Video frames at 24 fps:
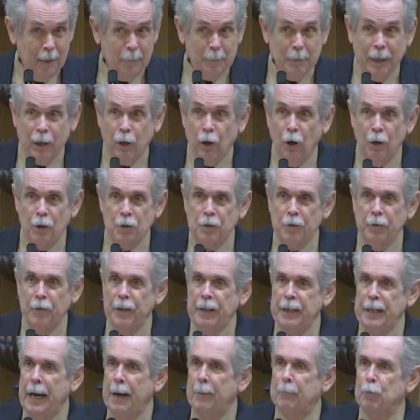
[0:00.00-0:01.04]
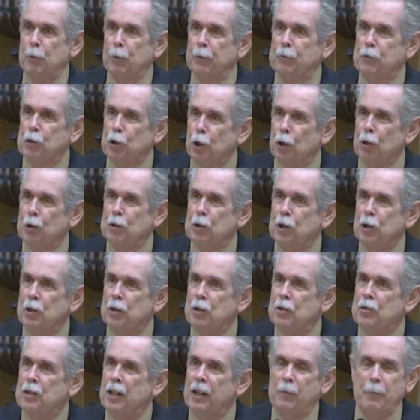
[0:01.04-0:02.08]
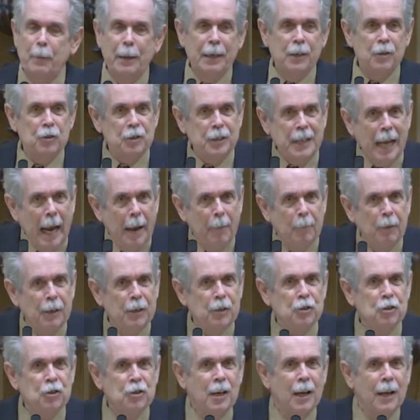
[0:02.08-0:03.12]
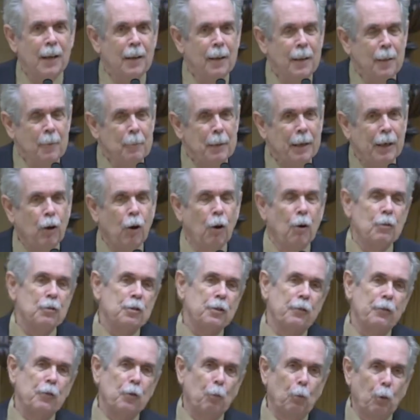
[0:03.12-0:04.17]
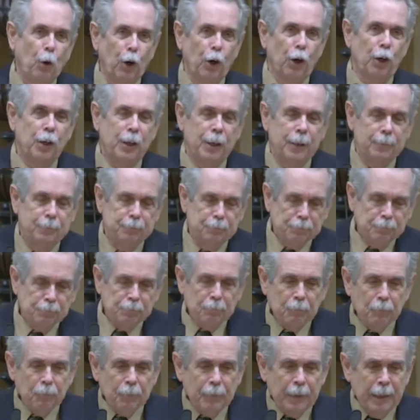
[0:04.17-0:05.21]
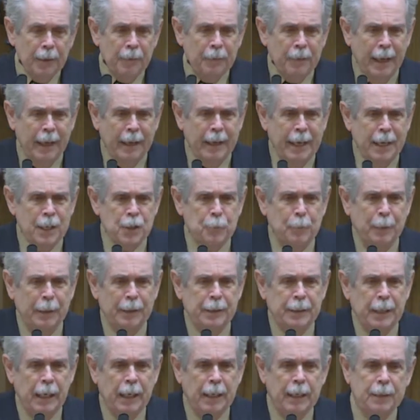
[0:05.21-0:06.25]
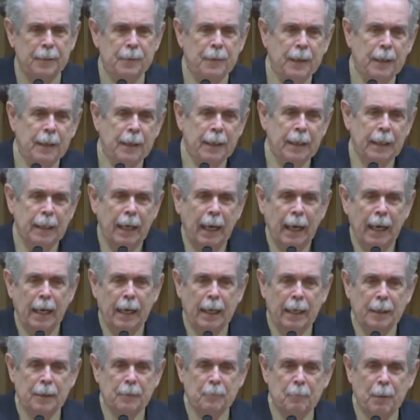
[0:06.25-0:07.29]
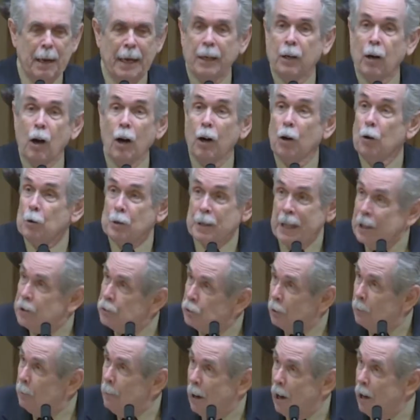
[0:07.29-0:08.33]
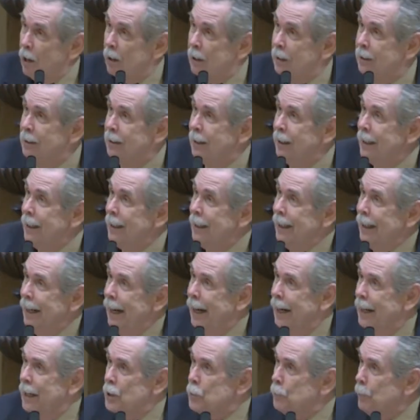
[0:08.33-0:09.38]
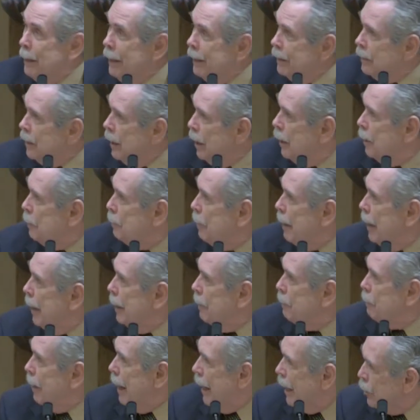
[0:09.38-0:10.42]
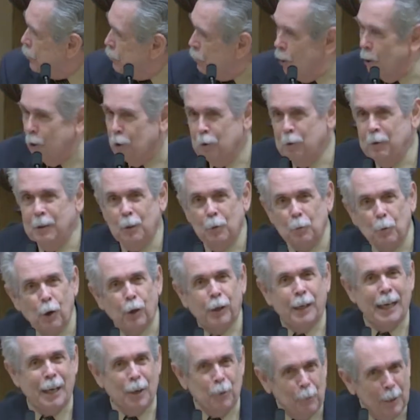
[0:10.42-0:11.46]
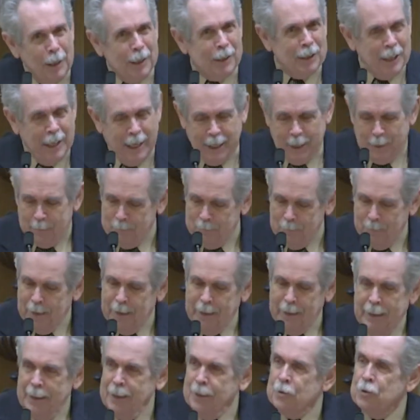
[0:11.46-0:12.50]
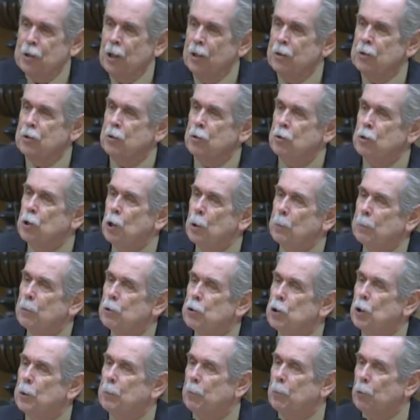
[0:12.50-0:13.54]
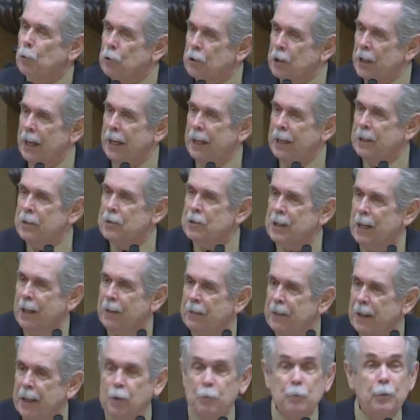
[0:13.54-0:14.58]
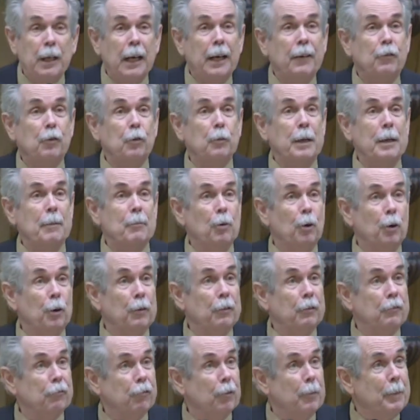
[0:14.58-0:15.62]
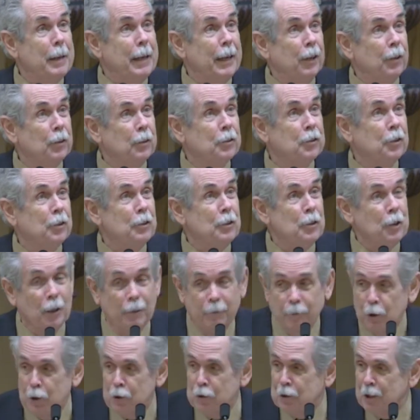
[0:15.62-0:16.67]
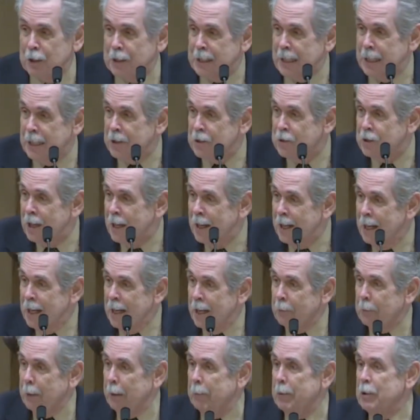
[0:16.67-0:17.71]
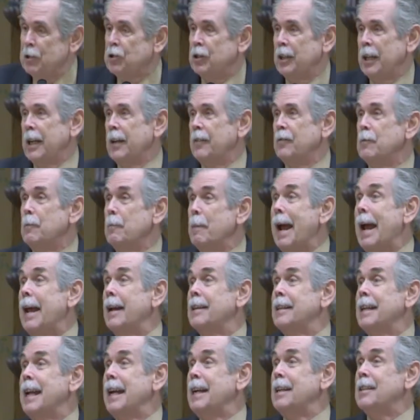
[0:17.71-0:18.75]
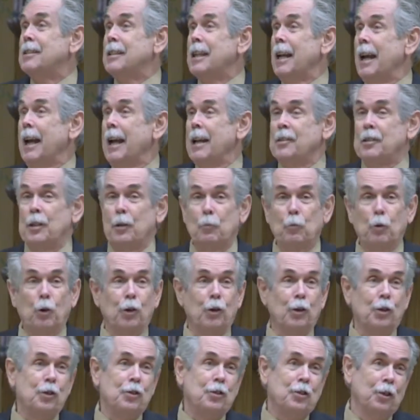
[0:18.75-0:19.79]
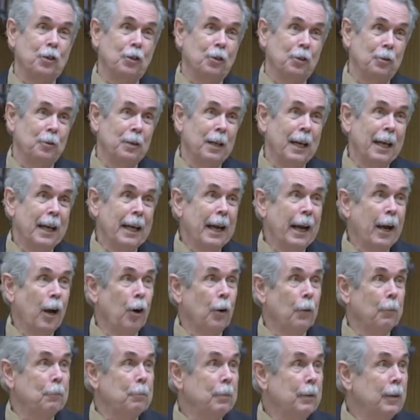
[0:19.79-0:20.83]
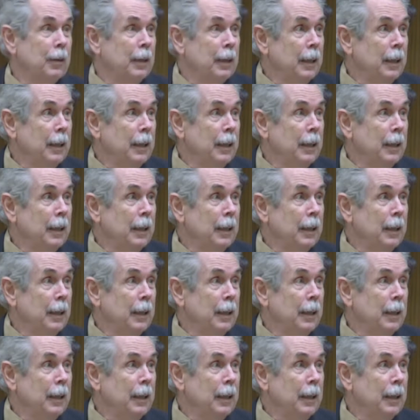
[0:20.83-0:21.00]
because of the number of churches that have been established, because of the work that has been done uh, by Carlos Escobar and is being done by Pedro working with him. Just super, super things. And then, whenever we moved from here to the universities, we received mandates, as it were, to help